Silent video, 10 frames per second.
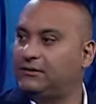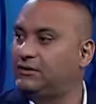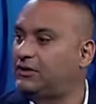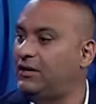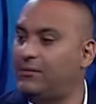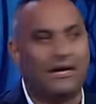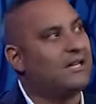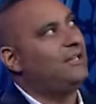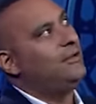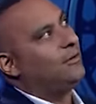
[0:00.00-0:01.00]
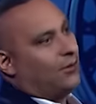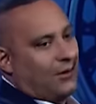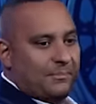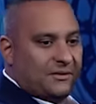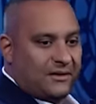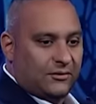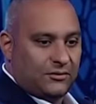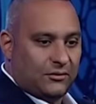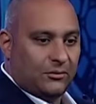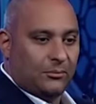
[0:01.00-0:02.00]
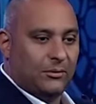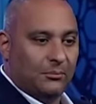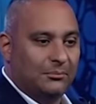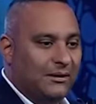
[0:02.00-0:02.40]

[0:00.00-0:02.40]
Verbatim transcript: hell did she go? And I can hear her upstairs in her room.